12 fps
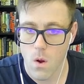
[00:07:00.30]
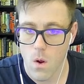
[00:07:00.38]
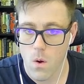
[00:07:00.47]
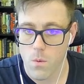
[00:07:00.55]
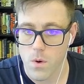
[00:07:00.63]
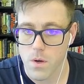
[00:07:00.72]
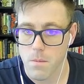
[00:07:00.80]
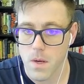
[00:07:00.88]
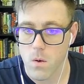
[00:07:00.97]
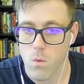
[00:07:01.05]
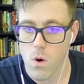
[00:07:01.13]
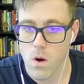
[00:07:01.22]
We're gonna
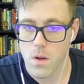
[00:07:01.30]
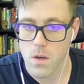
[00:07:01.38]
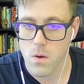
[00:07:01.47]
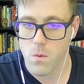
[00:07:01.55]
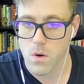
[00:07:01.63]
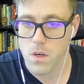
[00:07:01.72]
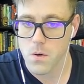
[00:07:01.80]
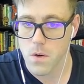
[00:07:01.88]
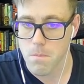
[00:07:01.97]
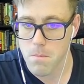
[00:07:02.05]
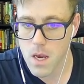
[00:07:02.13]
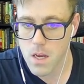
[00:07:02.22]
make one, we're gonna do it
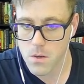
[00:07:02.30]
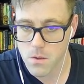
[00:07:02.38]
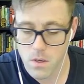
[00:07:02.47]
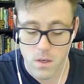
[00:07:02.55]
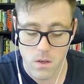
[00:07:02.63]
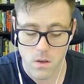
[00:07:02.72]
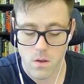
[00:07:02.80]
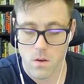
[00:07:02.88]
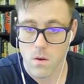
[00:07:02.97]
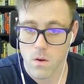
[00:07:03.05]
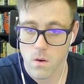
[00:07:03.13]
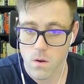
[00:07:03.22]
manually,
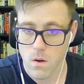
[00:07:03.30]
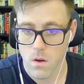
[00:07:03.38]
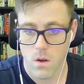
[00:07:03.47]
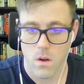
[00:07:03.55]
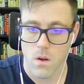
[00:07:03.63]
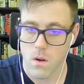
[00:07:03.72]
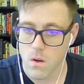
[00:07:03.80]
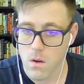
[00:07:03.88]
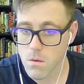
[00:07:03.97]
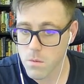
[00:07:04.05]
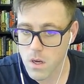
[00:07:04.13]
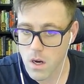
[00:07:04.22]

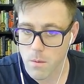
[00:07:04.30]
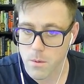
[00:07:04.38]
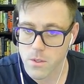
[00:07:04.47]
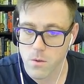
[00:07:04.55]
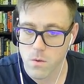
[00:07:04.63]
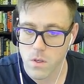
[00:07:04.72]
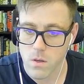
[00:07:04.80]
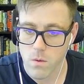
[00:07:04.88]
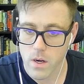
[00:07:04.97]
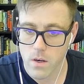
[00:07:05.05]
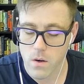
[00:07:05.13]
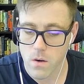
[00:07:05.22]
be the opportunity
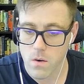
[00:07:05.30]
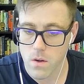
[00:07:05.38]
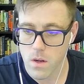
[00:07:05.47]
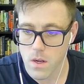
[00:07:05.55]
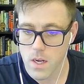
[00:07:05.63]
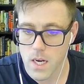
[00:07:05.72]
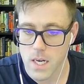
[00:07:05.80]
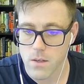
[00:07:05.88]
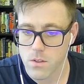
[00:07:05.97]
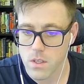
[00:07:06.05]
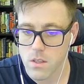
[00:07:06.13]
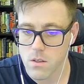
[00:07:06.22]
record. And you can
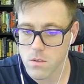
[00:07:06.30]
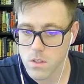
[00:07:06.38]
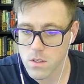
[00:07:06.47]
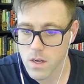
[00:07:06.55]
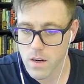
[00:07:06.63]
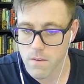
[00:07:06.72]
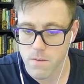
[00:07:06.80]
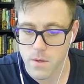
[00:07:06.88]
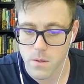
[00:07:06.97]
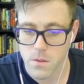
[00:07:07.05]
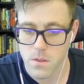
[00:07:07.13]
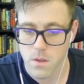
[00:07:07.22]
see these kind of
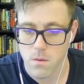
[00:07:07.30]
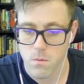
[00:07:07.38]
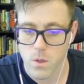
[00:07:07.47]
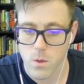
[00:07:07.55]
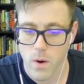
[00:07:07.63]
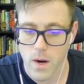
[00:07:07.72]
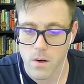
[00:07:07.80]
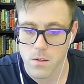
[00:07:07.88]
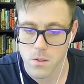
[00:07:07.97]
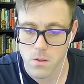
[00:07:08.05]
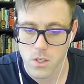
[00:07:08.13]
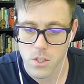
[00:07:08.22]
fields are required
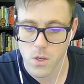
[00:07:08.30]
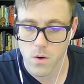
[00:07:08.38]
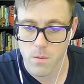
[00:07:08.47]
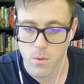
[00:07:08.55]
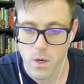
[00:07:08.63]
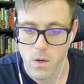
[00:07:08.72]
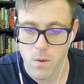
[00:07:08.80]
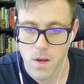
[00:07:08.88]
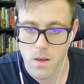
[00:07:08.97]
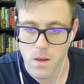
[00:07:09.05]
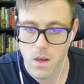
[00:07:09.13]
so they show up right away.